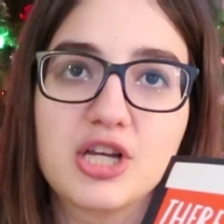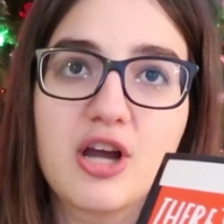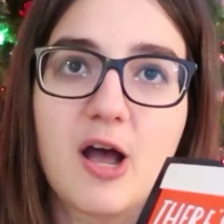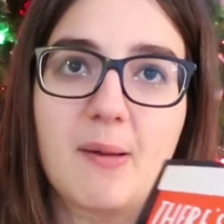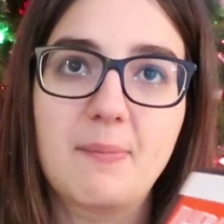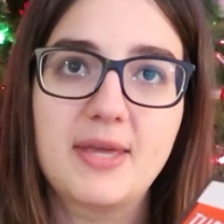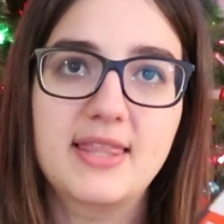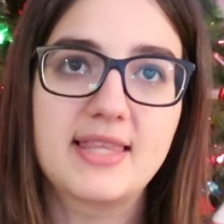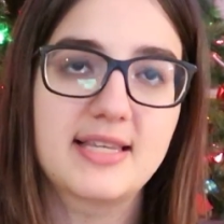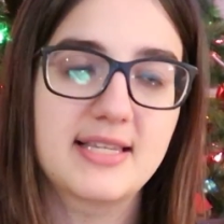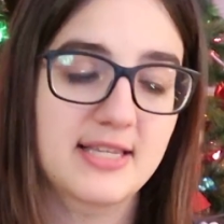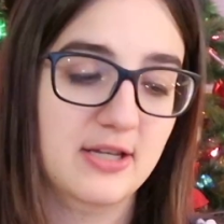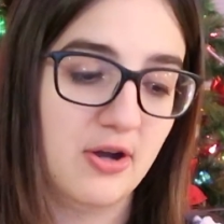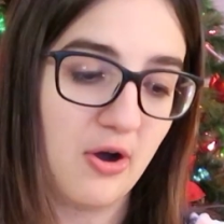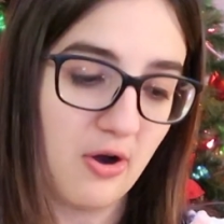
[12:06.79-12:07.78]
She got me
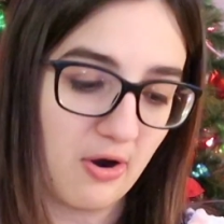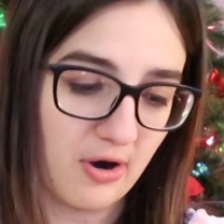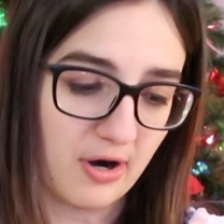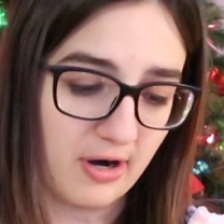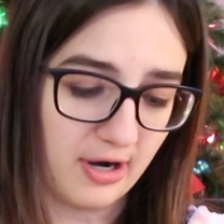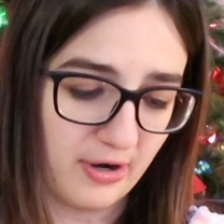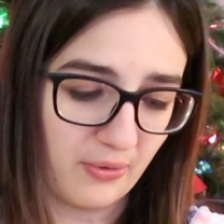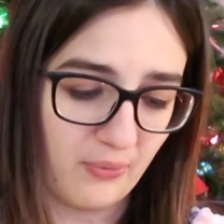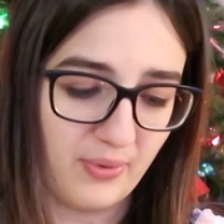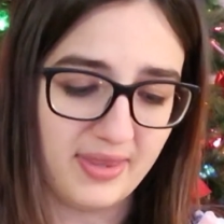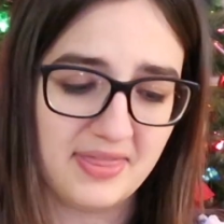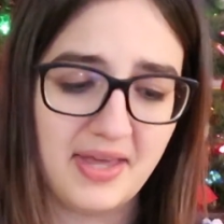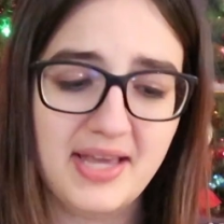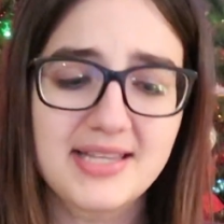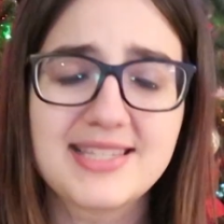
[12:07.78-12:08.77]
this card
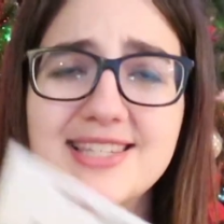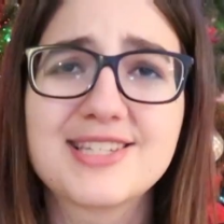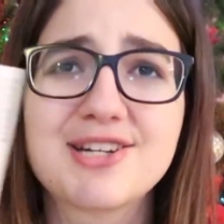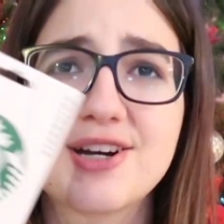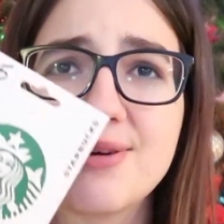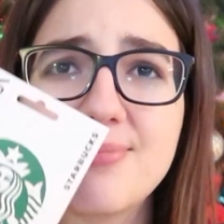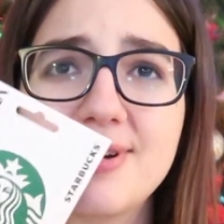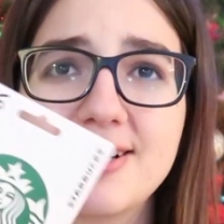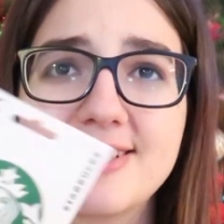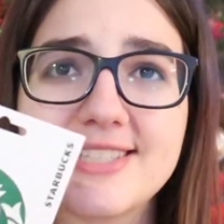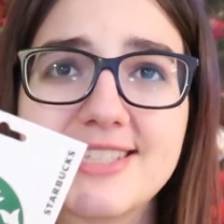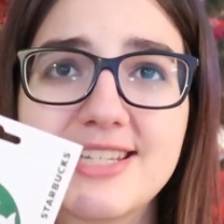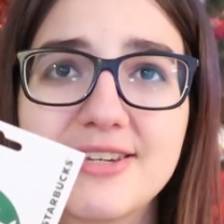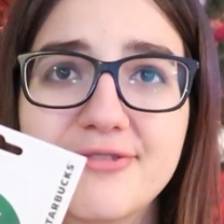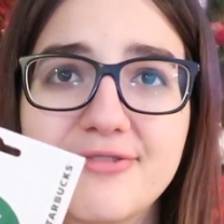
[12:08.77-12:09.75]
with a
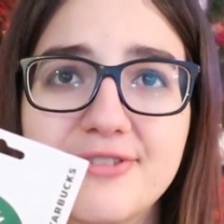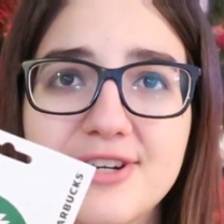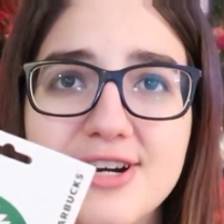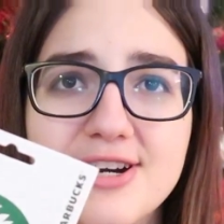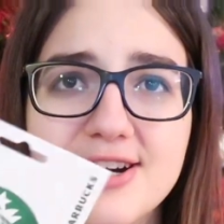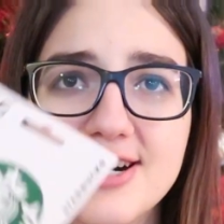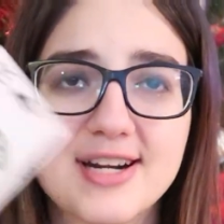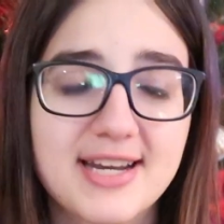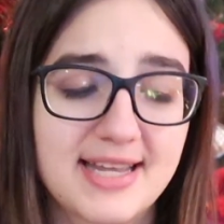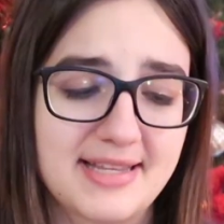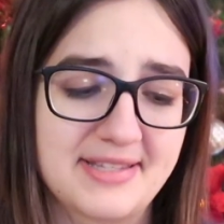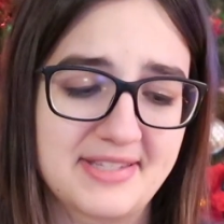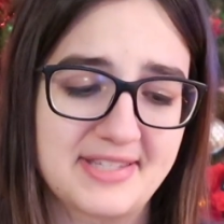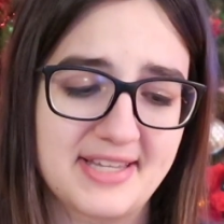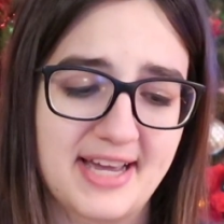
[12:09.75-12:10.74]
Starbucks gift card
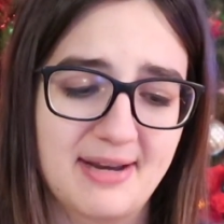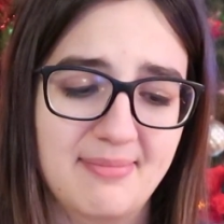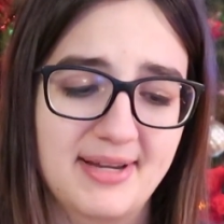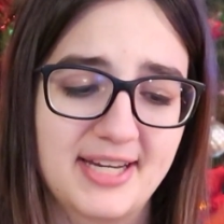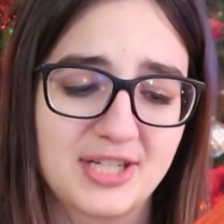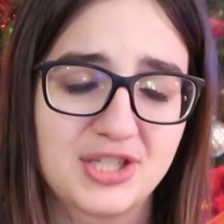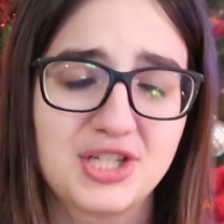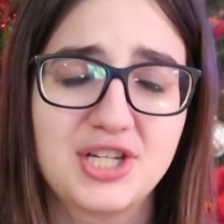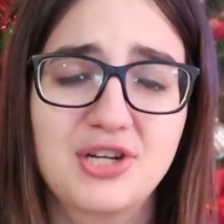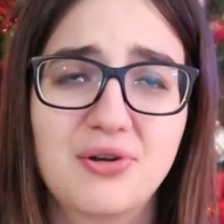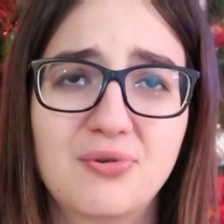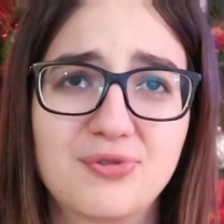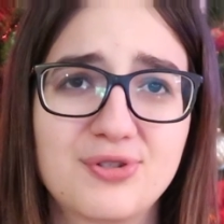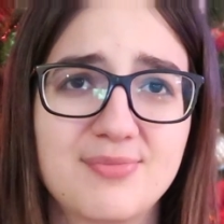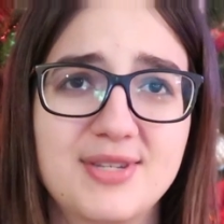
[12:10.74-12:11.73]
inside because she
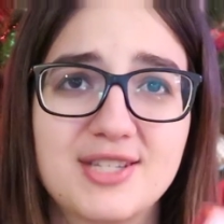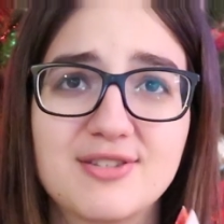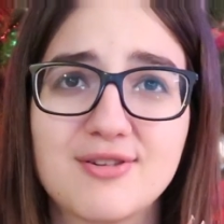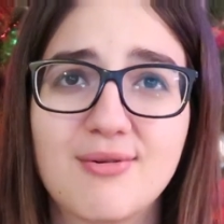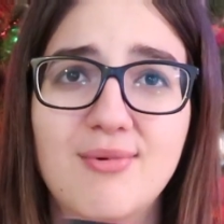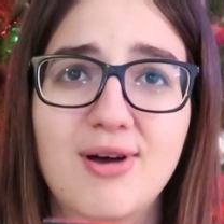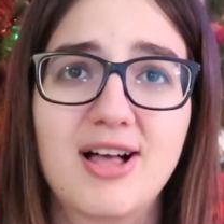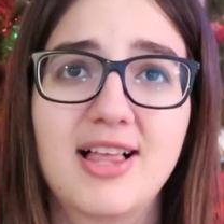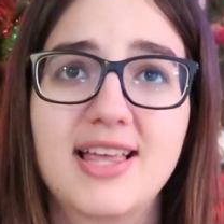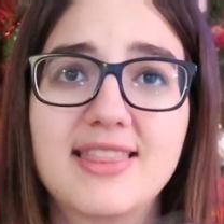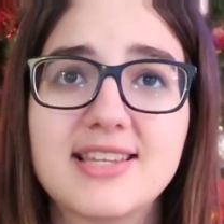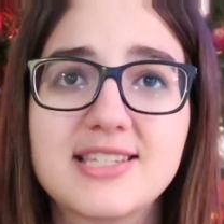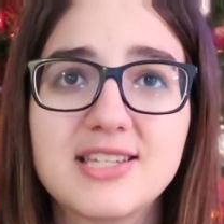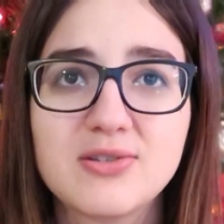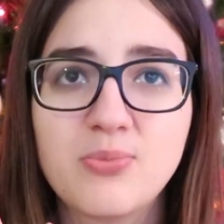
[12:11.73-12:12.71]
knows me so well, and
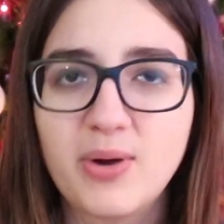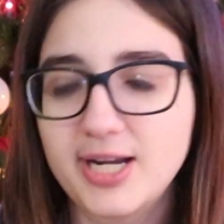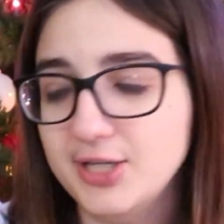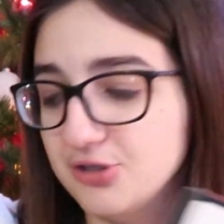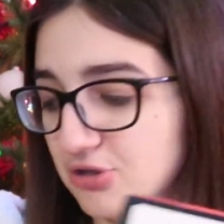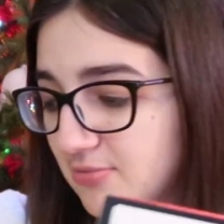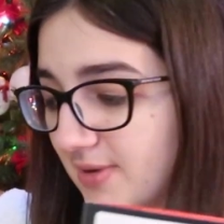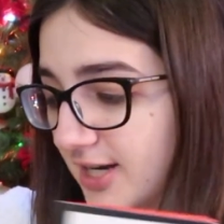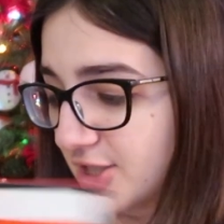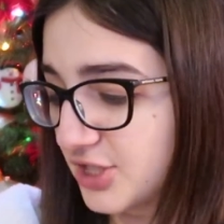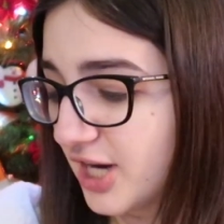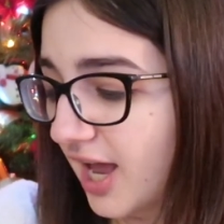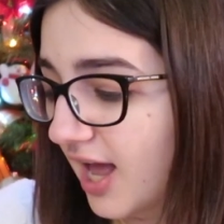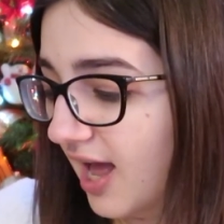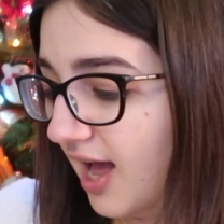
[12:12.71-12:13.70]
this is way too
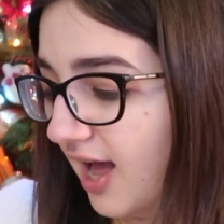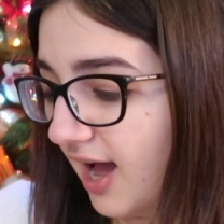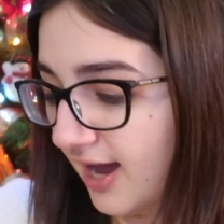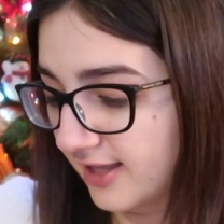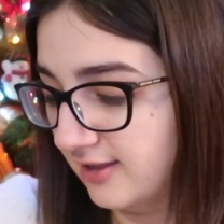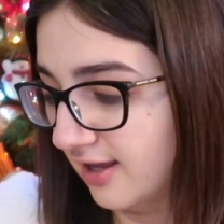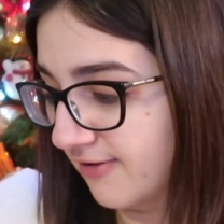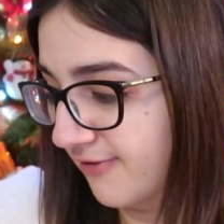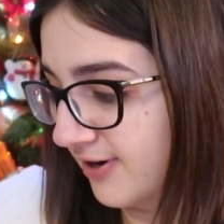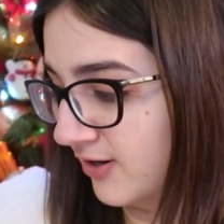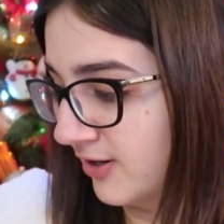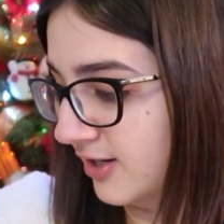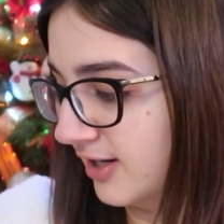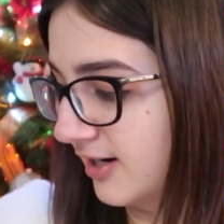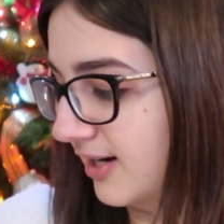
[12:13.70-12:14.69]
much. I love
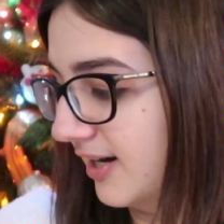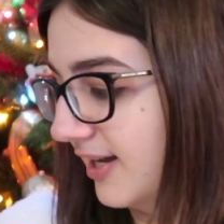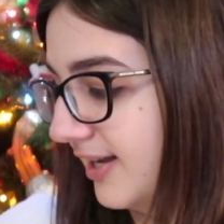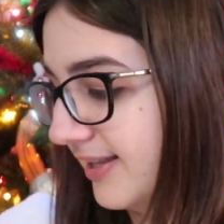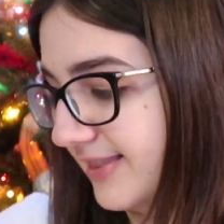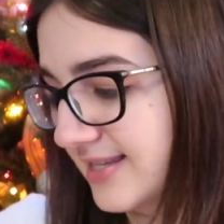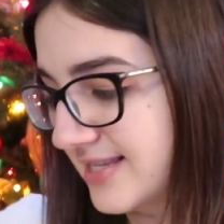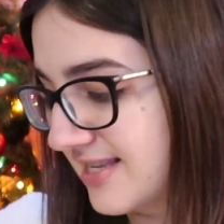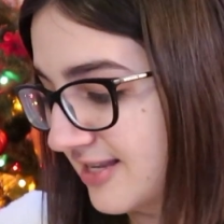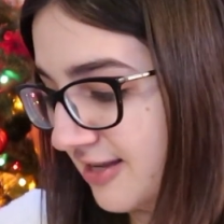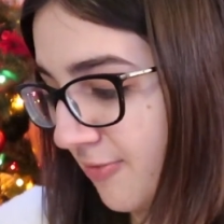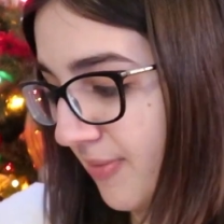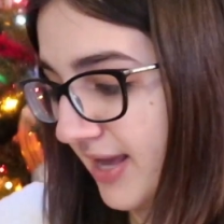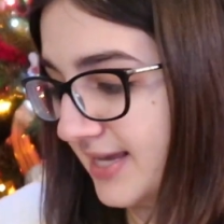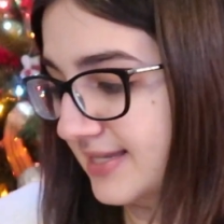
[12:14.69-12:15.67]
her. This is
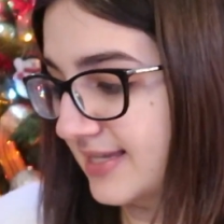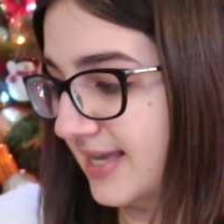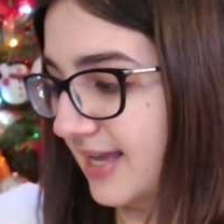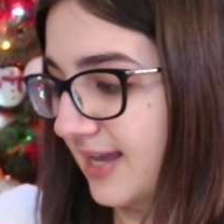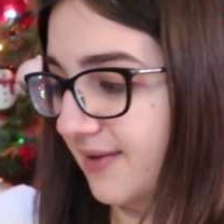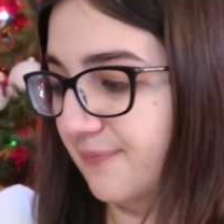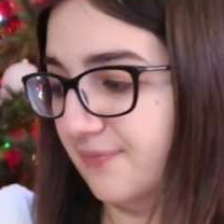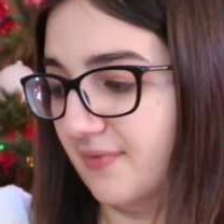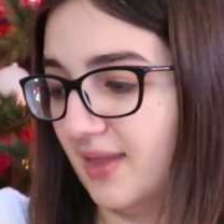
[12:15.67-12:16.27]
amazing.